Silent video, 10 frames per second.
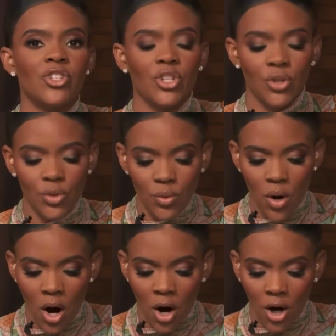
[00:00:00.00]
you
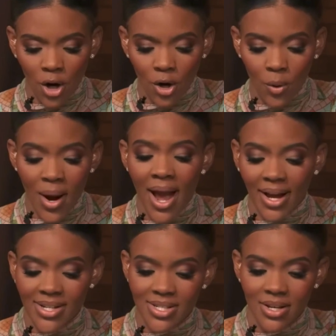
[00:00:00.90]
are
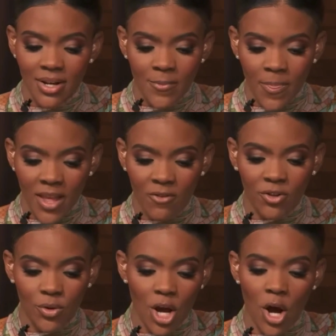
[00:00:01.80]
correct if
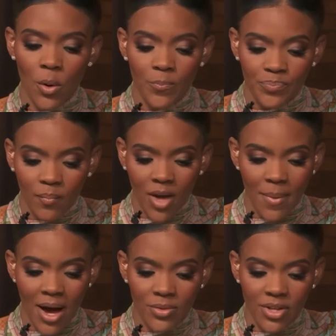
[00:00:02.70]
you know
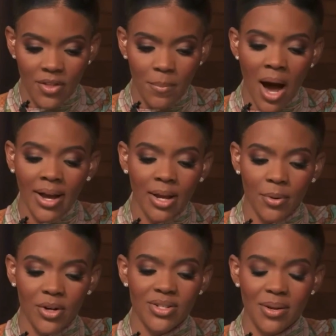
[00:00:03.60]
about the
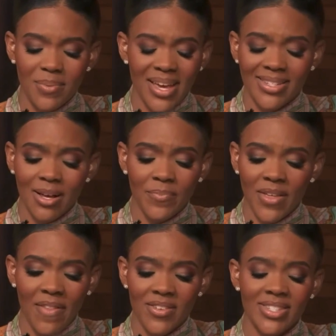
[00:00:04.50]
Mockingbird being something
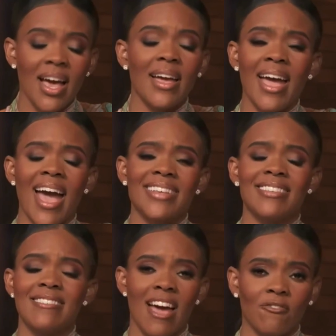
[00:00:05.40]
that the CIA has
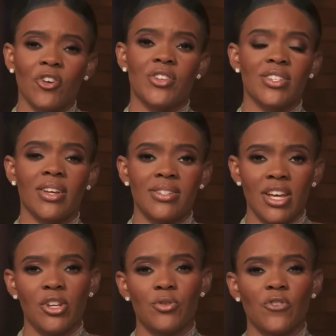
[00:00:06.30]
never
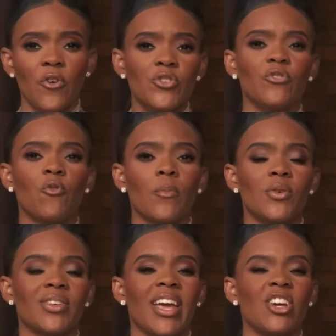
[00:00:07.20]
discontinued. So, first and
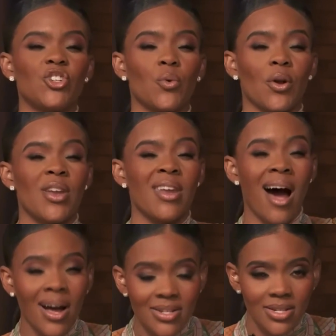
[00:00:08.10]
foremost, in case you are
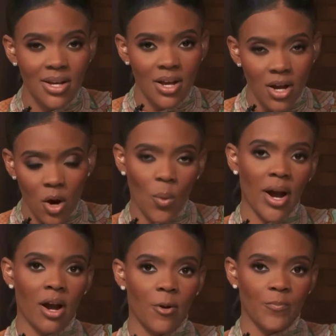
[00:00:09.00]
not
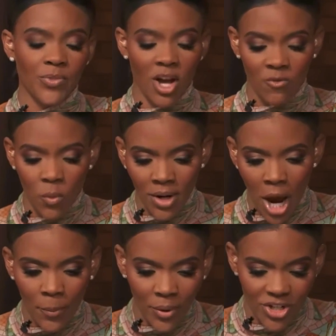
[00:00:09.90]
aware of what
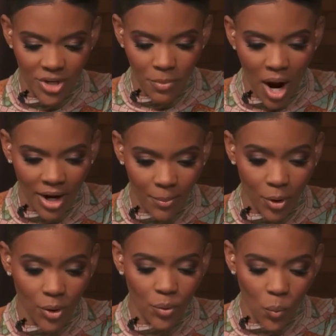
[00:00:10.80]
Operation
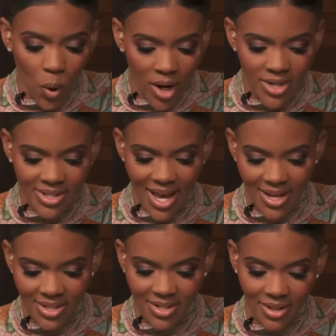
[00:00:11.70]
Mockingbird was
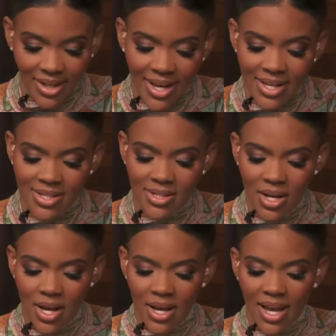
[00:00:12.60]
and still is,
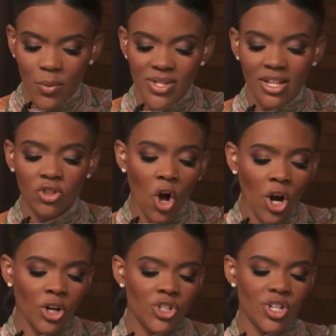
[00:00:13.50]
it was a
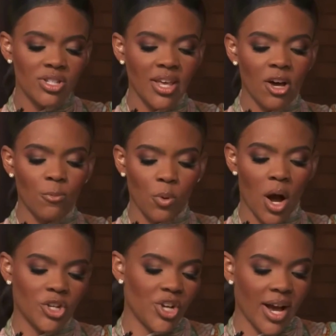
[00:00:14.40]
large scale
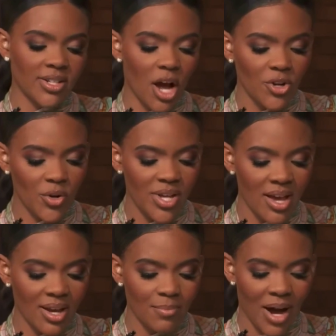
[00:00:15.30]
project
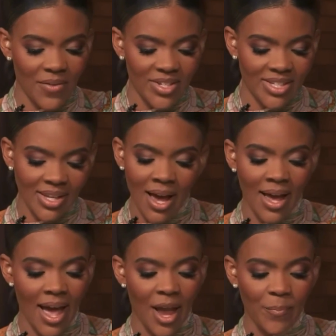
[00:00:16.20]
undertaken by the
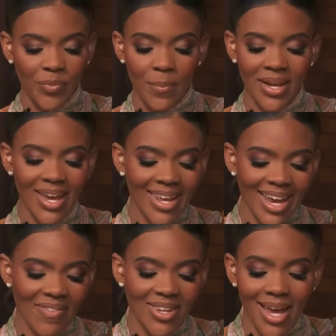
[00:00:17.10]
CIA beginning
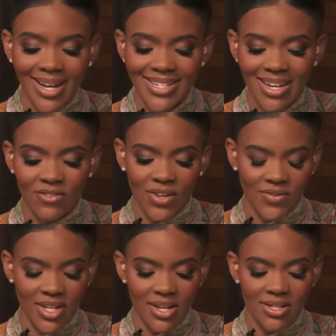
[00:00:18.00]
in the
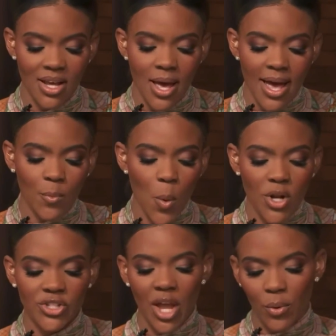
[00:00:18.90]
1950s in
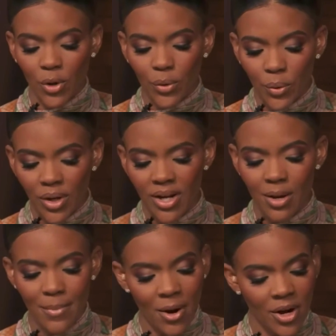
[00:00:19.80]
which they recruited
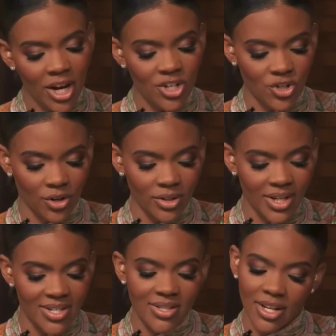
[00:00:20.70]
American
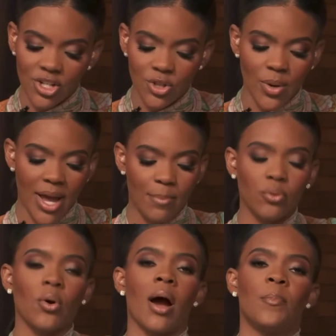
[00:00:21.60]
journalists into a
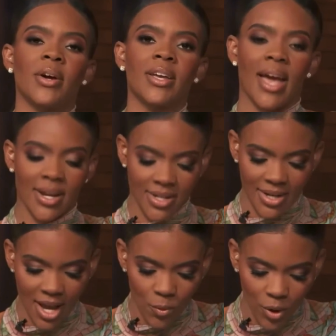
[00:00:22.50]
propaganda
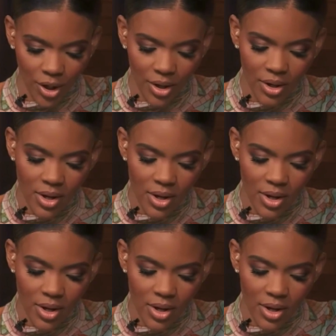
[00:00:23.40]
network.